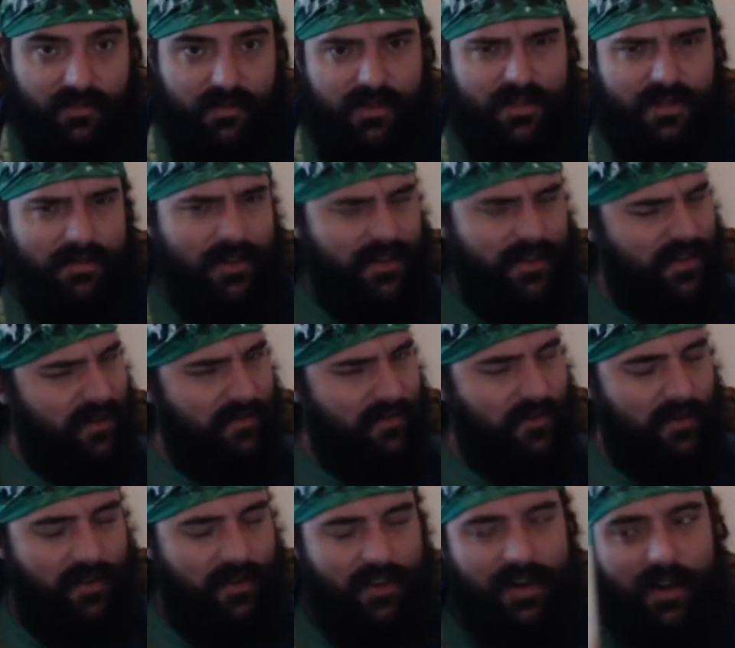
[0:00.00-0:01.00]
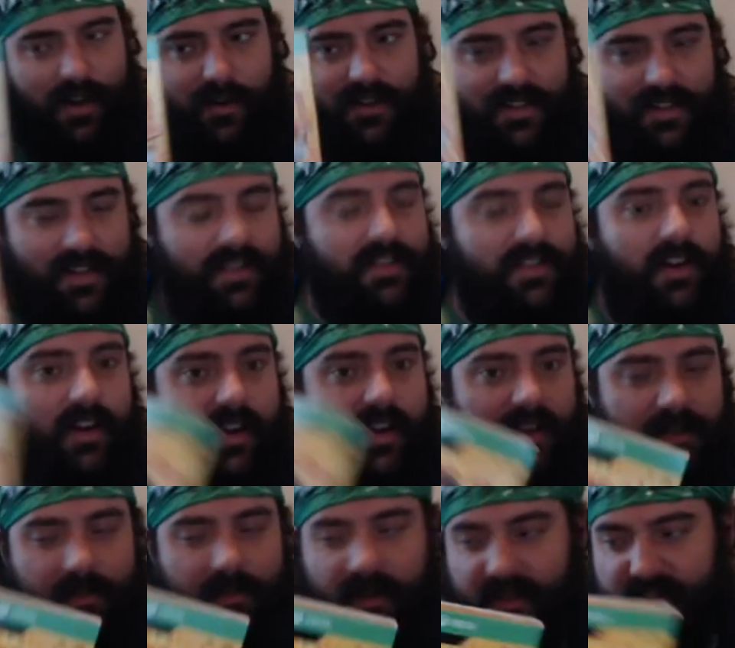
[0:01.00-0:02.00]
which I'm not sure if you really noticed, is on
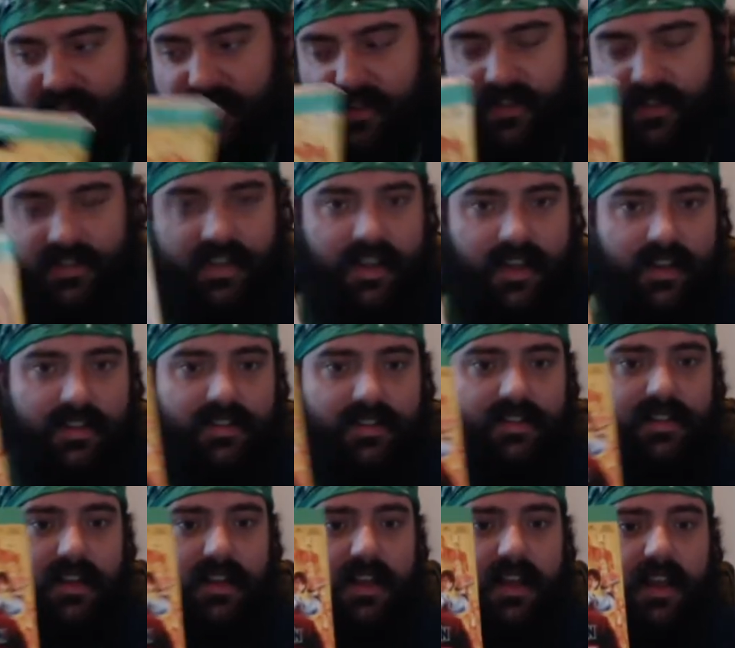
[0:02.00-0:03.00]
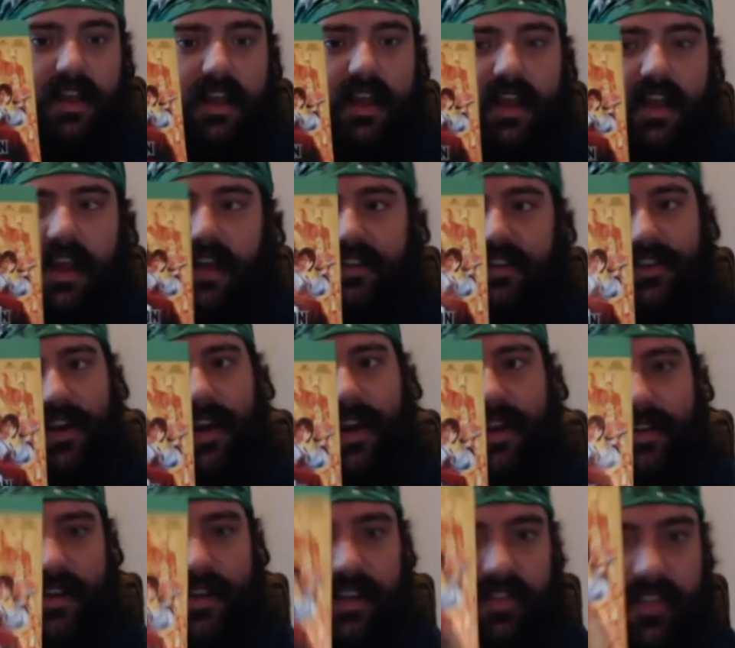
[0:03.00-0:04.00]
Xbox Series X. And so I had
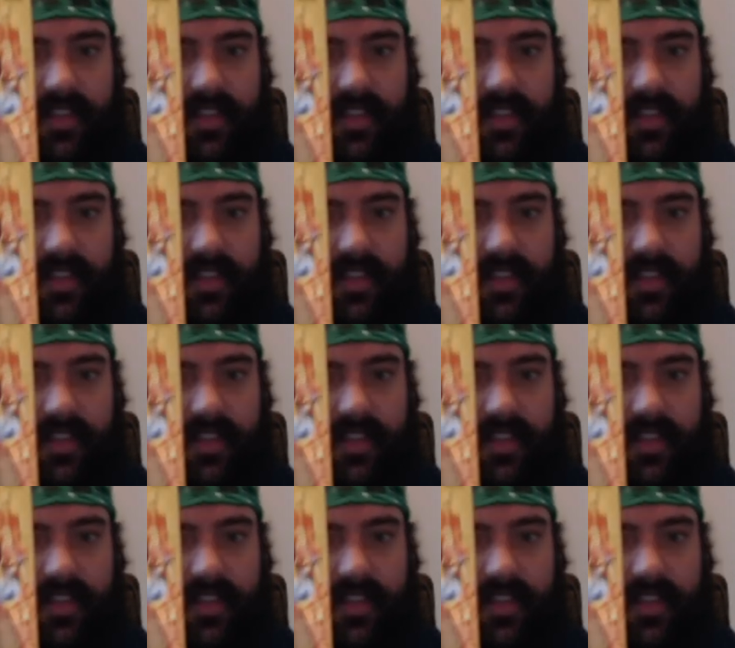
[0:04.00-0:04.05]
to get